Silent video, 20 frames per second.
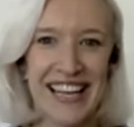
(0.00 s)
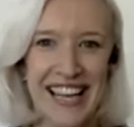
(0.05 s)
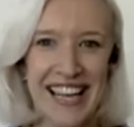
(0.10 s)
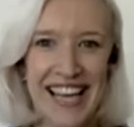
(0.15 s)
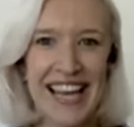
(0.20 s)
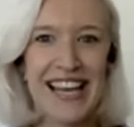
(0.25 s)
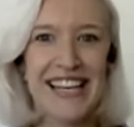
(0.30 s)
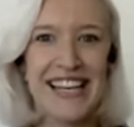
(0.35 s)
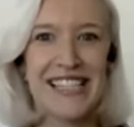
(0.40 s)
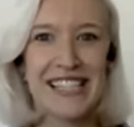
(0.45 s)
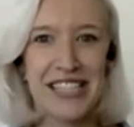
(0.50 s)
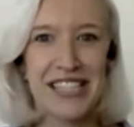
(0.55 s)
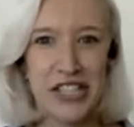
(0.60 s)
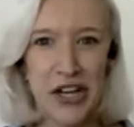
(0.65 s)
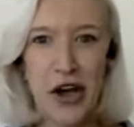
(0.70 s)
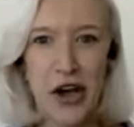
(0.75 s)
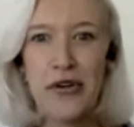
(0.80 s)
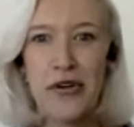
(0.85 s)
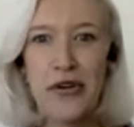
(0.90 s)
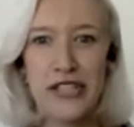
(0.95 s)
It's
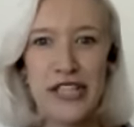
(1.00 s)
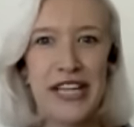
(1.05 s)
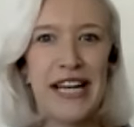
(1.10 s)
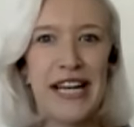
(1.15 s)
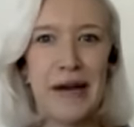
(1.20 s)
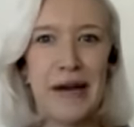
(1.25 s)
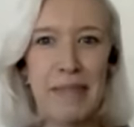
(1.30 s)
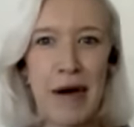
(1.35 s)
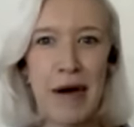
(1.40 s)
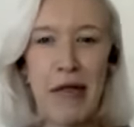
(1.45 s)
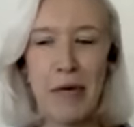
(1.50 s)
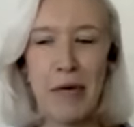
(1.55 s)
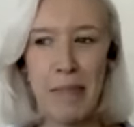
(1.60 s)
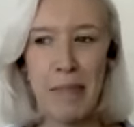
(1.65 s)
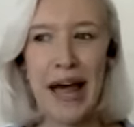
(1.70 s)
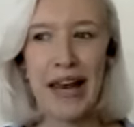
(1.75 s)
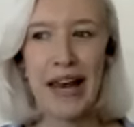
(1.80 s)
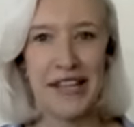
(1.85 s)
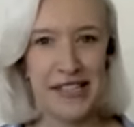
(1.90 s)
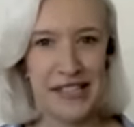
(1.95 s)
totally about the
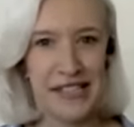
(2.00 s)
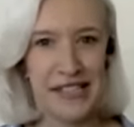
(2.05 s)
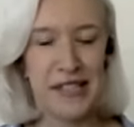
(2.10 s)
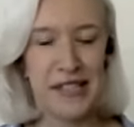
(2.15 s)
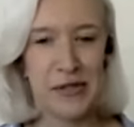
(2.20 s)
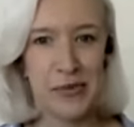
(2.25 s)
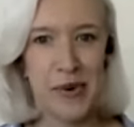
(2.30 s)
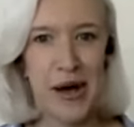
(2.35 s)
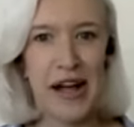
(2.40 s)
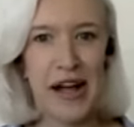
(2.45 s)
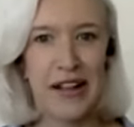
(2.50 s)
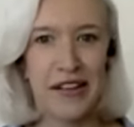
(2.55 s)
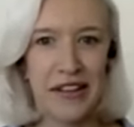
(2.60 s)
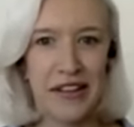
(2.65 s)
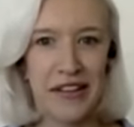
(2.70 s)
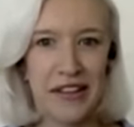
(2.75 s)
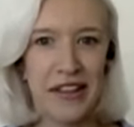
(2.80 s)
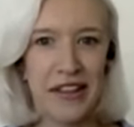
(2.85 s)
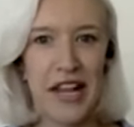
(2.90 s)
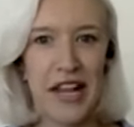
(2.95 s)
balance as
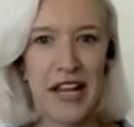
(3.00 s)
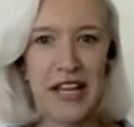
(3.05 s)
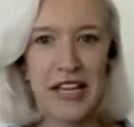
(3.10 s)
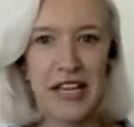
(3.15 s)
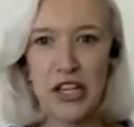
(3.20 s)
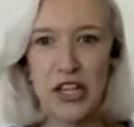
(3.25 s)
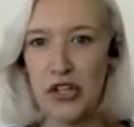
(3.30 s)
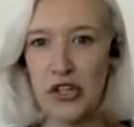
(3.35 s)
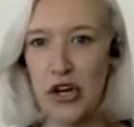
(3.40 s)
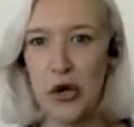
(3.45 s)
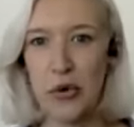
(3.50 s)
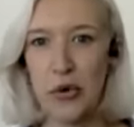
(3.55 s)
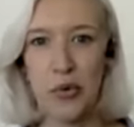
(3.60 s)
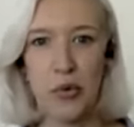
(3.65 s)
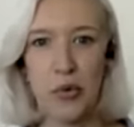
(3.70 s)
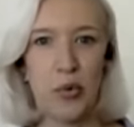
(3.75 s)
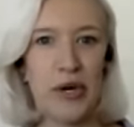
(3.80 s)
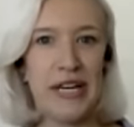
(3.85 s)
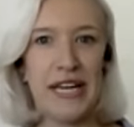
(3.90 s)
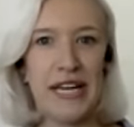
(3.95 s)
well. Like,
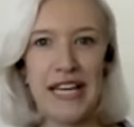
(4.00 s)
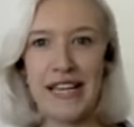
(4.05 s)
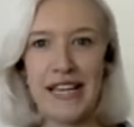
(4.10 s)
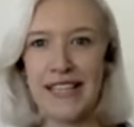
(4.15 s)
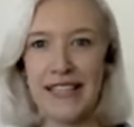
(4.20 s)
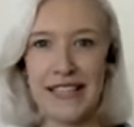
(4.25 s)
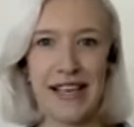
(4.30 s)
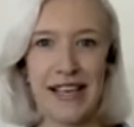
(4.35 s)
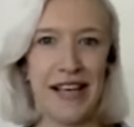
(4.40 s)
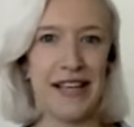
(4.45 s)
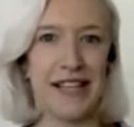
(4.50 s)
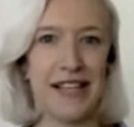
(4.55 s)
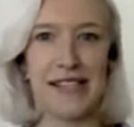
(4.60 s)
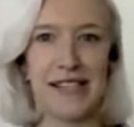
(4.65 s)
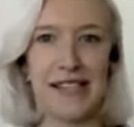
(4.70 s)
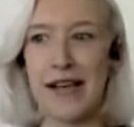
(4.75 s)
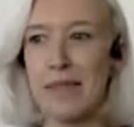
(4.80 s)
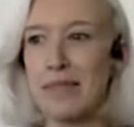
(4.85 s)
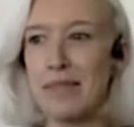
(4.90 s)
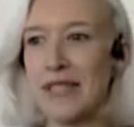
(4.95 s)
we need
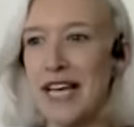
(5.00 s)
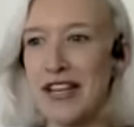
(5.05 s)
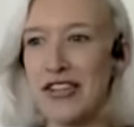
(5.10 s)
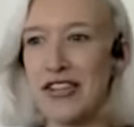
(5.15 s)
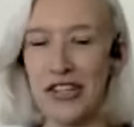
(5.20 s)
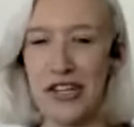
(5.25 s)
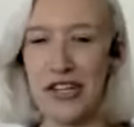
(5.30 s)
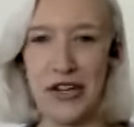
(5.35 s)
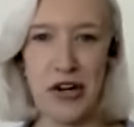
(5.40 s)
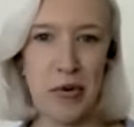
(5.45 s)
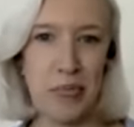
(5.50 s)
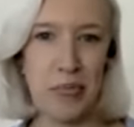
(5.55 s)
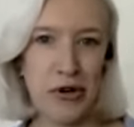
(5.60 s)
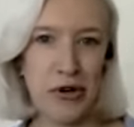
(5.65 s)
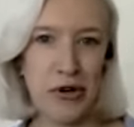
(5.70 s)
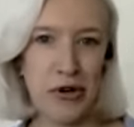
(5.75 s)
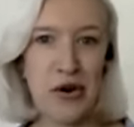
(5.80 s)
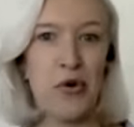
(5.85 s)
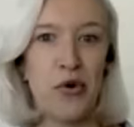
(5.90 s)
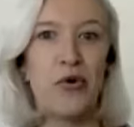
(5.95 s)
some tension in our
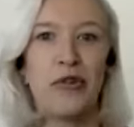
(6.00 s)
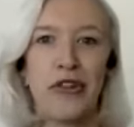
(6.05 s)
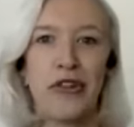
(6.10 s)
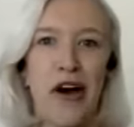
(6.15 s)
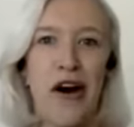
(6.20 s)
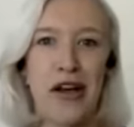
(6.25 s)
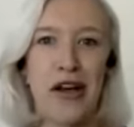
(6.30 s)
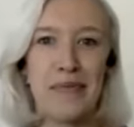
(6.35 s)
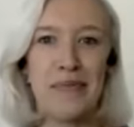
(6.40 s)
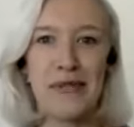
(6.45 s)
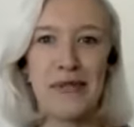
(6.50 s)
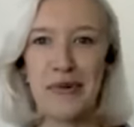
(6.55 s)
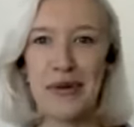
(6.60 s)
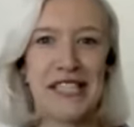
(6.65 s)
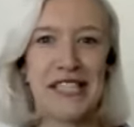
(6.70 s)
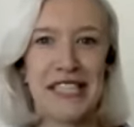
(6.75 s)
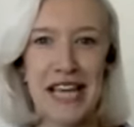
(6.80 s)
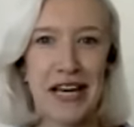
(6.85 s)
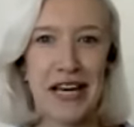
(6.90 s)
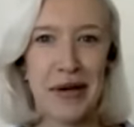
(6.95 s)
body at all times so we can
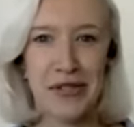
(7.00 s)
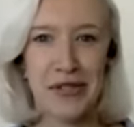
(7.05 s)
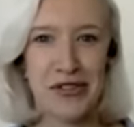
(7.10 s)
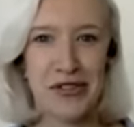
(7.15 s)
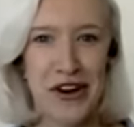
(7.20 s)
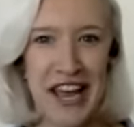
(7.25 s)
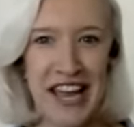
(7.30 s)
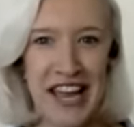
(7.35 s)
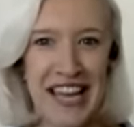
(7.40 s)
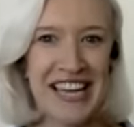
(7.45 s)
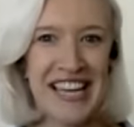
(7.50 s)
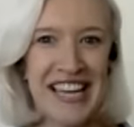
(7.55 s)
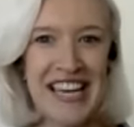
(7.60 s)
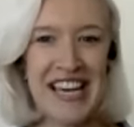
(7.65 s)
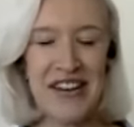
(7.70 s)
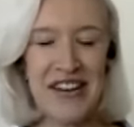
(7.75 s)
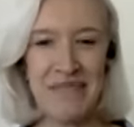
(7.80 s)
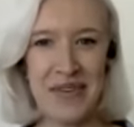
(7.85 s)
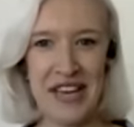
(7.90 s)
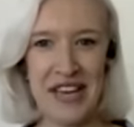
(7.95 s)
stand up straight,
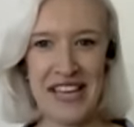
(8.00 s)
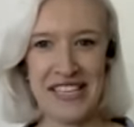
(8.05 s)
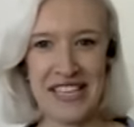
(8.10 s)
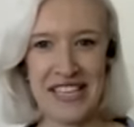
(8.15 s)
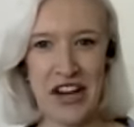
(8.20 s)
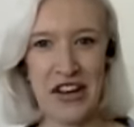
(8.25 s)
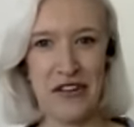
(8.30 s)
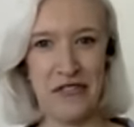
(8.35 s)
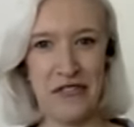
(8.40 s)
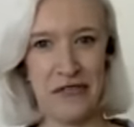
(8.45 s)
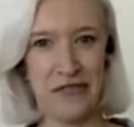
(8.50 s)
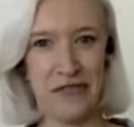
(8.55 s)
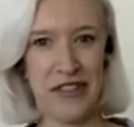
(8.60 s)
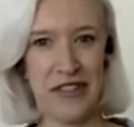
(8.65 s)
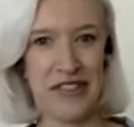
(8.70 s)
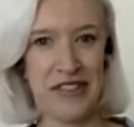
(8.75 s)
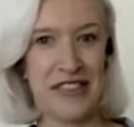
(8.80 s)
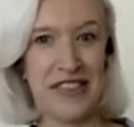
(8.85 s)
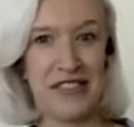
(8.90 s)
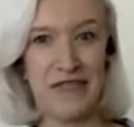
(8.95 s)
but it's kind of
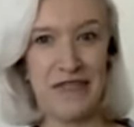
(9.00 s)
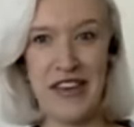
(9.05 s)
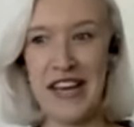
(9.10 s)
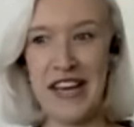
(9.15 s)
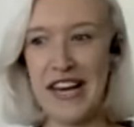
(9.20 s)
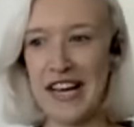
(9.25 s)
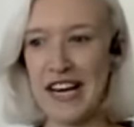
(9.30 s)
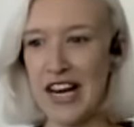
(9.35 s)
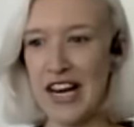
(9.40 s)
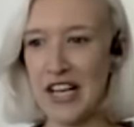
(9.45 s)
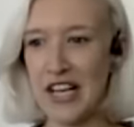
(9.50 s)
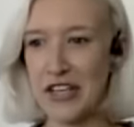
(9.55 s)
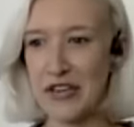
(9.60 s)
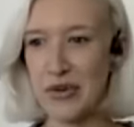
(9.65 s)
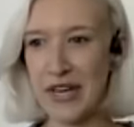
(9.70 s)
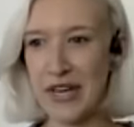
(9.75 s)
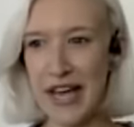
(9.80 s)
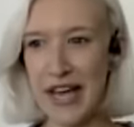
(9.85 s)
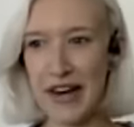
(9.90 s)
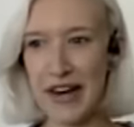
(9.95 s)
feeling like you
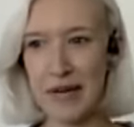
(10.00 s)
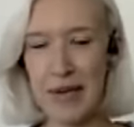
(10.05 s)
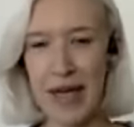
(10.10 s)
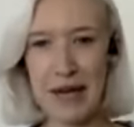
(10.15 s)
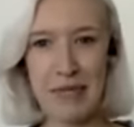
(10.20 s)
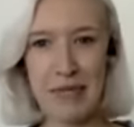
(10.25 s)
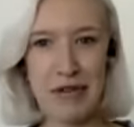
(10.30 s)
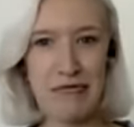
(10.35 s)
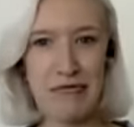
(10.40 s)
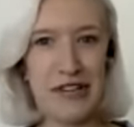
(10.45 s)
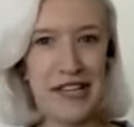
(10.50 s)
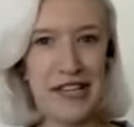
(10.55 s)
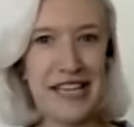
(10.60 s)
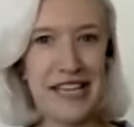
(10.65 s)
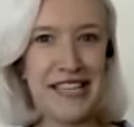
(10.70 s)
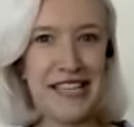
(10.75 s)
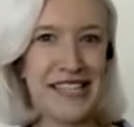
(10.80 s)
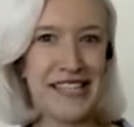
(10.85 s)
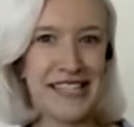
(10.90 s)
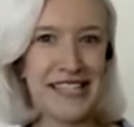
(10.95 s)
can maybe
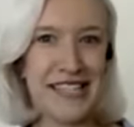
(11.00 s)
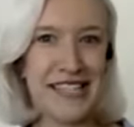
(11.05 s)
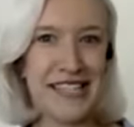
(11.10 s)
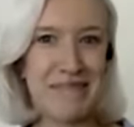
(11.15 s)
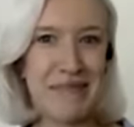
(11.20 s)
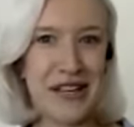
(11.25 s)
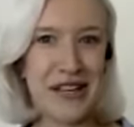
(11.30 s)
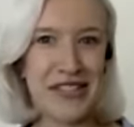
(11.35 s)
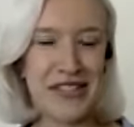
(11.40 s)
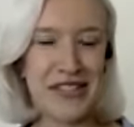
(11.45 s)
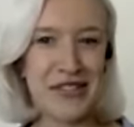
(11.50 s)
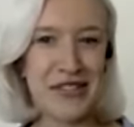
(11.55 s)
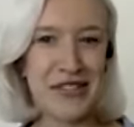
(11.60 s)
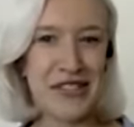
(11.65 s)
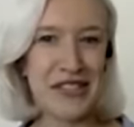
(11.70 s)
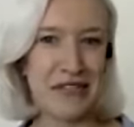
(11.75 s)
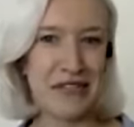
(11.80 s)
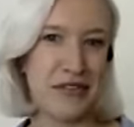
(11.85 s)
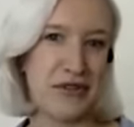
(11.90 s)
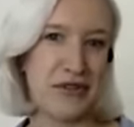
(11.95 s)
release the
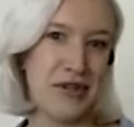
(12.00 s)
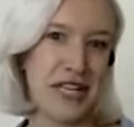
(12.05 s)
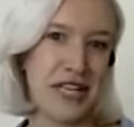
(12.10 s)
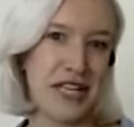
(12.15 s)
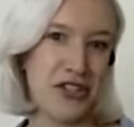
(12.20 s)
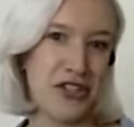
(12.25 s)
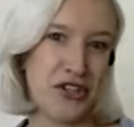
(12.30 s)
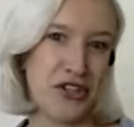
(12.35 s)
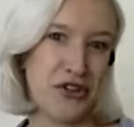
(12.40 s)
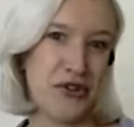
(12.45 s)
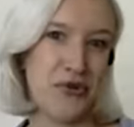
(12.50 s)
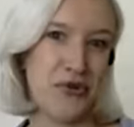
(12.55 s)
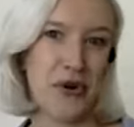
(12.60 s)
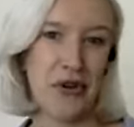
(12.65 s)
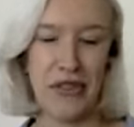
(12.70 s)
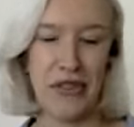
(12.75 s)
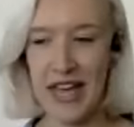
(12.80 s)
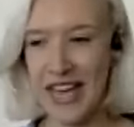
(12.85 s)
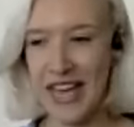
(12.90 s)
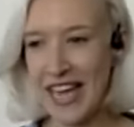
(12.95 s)
muscles if you need to
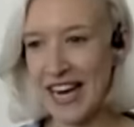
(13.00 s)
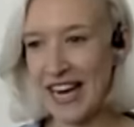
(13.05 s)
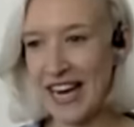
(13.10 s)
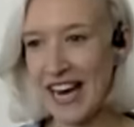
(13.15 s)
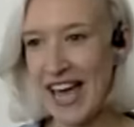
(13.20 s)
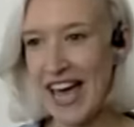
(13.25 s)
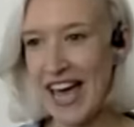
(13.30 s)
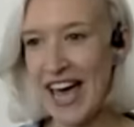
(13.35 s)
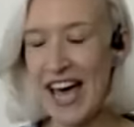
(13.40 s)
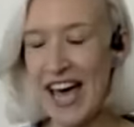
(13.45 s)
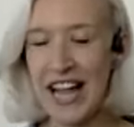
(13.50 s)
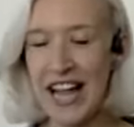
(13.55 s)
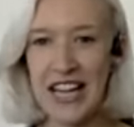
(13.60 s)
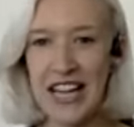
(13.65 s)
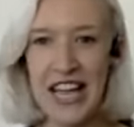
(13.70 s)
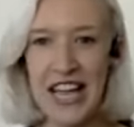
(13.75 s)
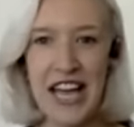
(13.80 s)
on the inhale.